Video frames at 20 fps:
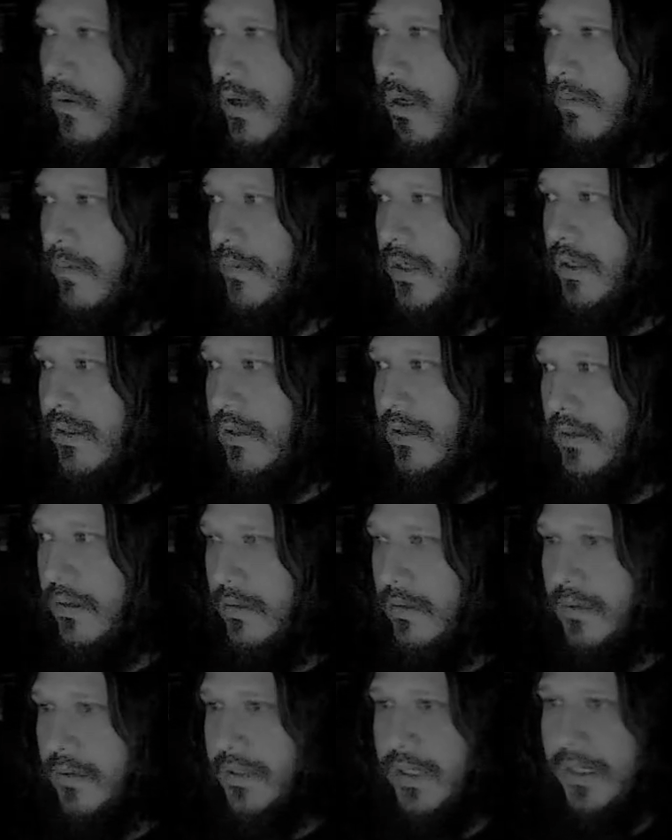I'm gonna
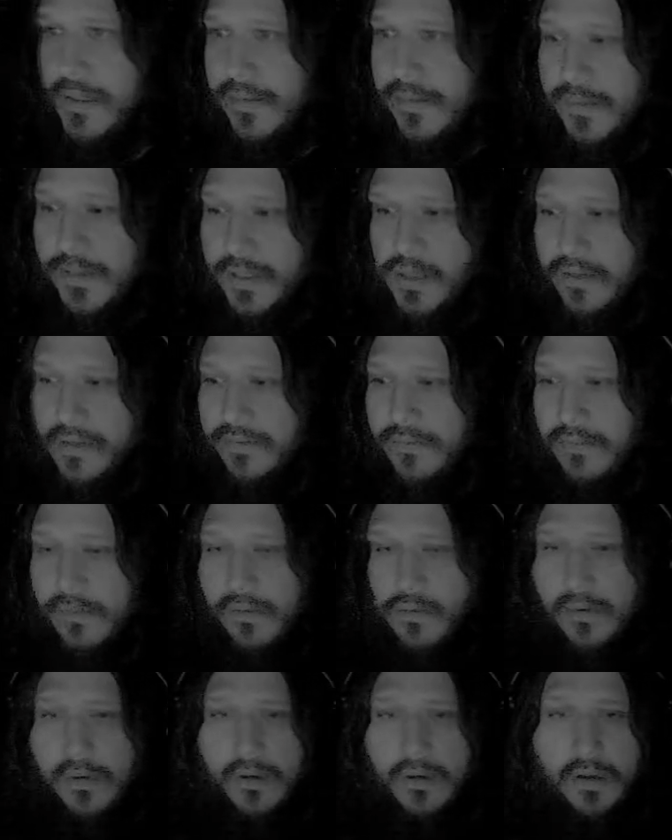say some stuff.
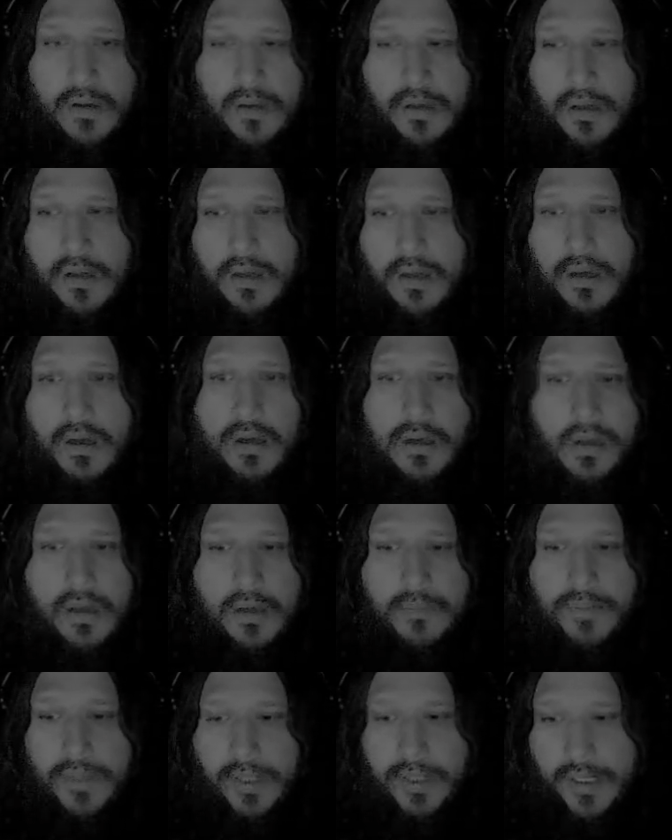
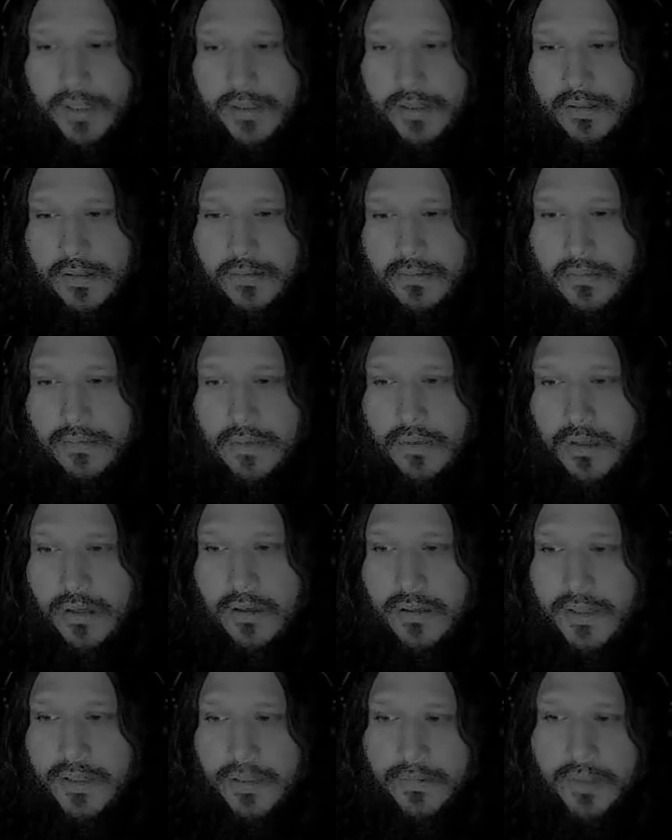Please,
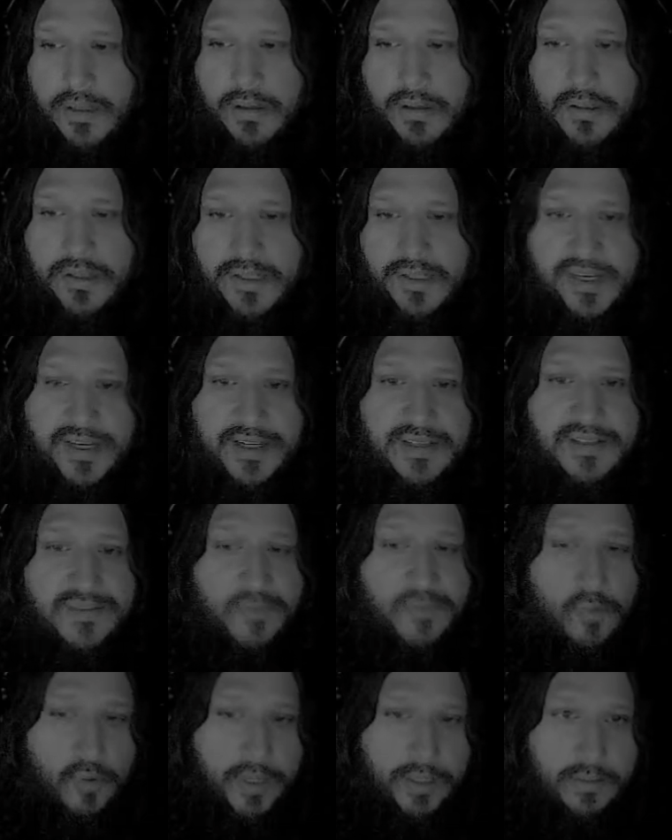there's something called a
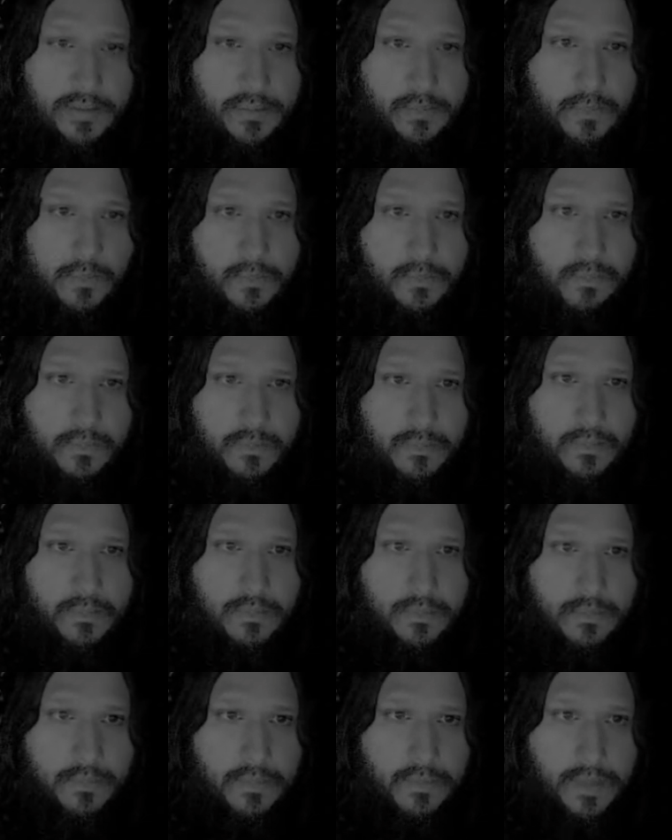Schizoid,
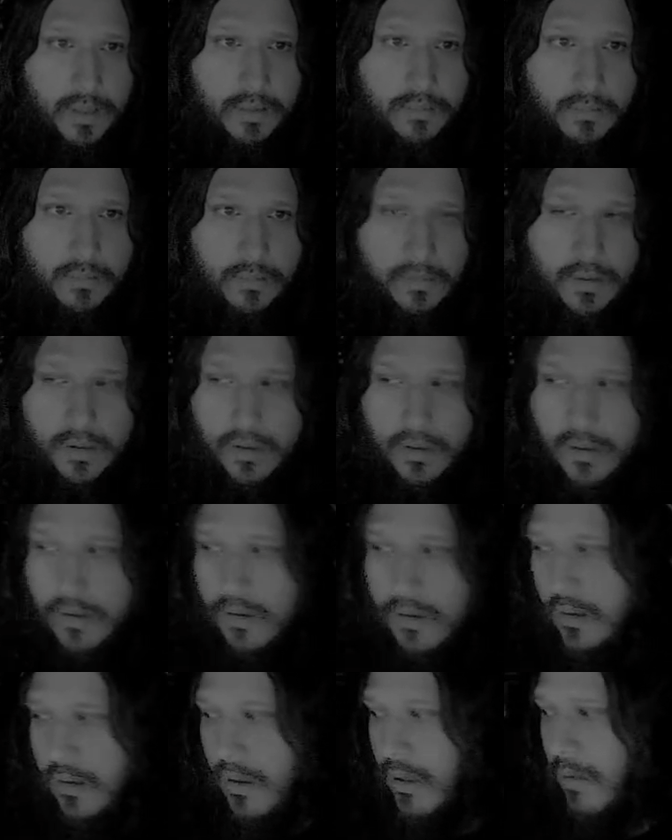right?
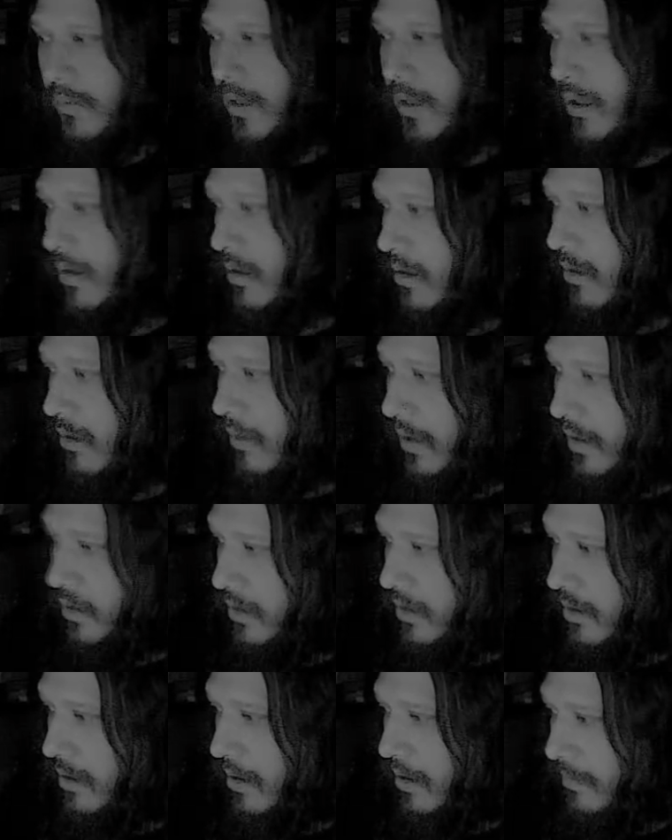I'm gonna go ahead
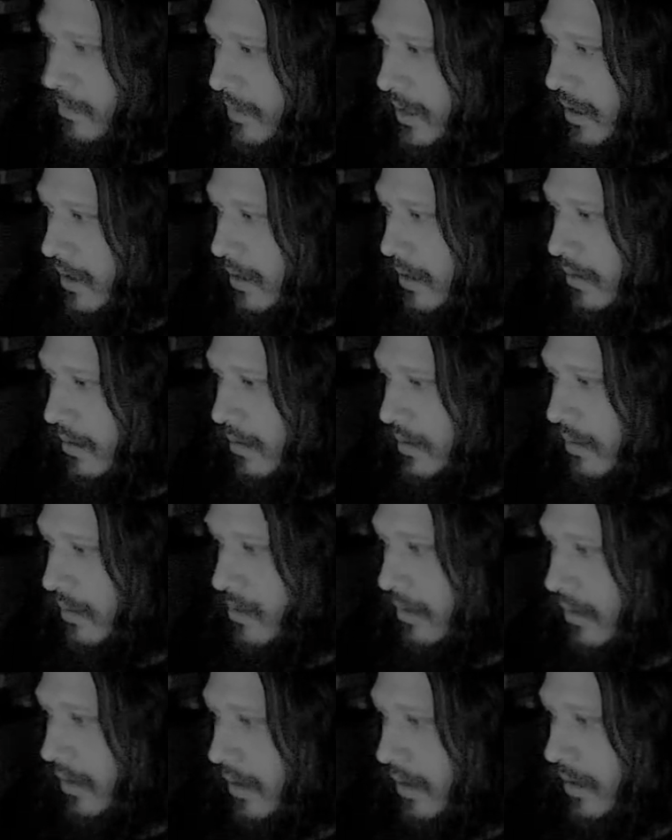and dump that
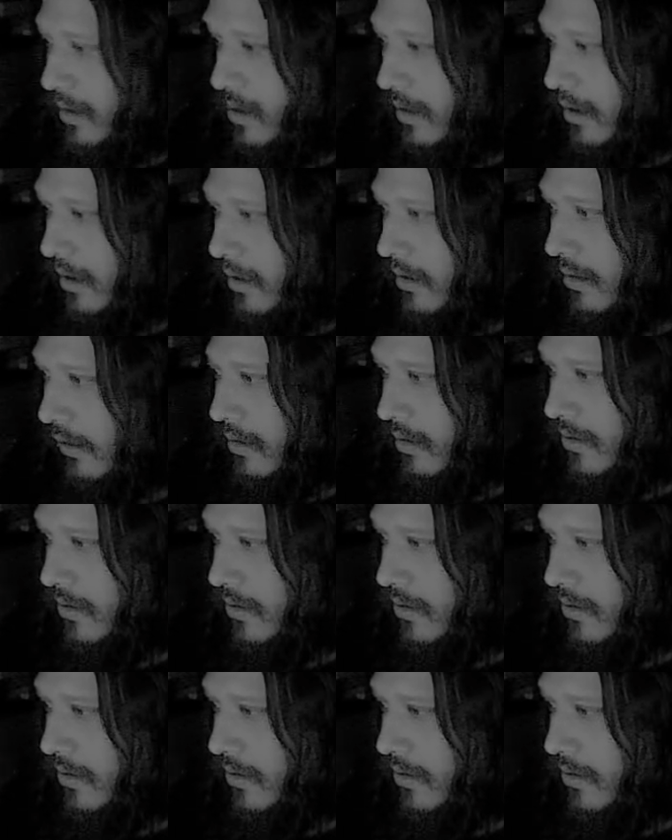link in the